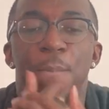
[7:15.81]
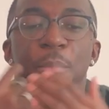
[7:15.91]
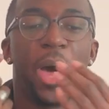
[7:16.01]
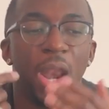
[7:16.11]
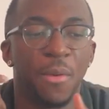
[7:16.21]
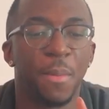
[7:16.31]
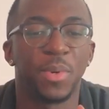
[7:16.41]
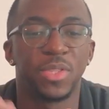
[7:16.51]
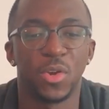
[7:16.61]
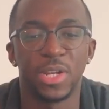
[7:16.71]
But I remember
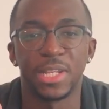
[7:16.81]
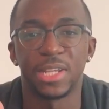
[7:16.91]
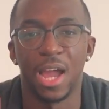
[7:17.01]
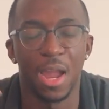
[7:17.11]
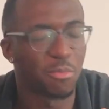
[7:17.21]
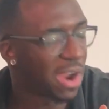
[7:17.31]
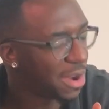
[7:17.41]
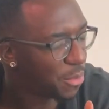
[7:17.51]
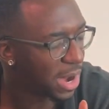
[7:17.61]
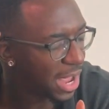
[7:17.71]
during that time,
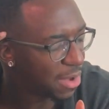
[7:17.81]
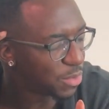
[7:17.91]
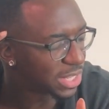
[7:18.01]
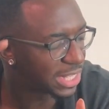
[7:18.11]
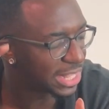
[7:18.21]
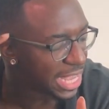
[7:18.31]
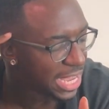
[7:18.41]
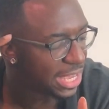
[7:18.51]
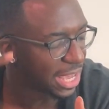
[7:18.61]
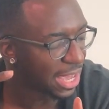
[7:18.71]
right when I was
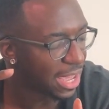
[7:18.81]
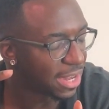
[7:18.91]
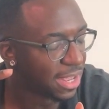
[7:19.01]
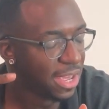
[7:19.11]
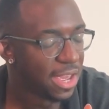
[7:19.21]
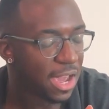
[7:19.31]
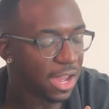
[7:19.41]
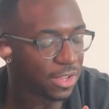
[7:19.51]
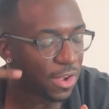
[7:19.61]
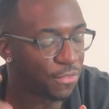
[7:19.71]
thinking it,
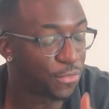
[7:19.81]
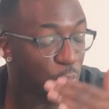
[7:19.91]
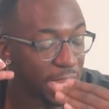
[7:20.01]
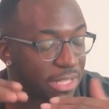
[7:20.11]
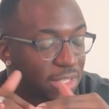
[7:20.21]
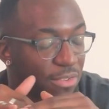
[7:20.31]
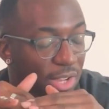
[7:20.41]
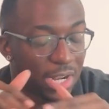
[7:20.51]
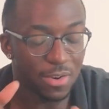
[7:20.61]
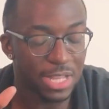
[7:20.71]
a voice,
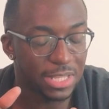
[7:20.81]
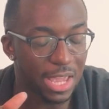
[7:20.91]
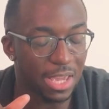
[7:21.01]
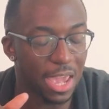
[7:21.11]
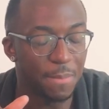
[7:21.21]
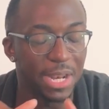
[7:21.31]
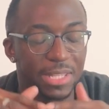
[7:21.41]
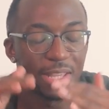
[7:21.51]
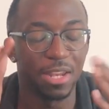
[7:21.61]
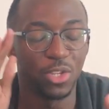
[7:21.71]
clear as day, came in and
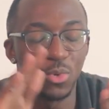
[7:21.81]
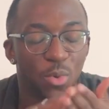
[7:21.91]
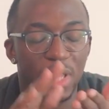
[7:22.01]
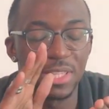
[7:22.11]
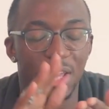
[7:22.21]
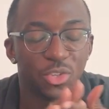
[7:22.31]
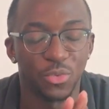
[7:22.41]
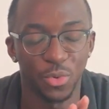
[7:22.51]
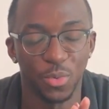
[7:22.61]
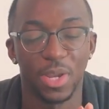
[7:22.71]
said, you know that's not
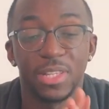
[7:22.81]
true.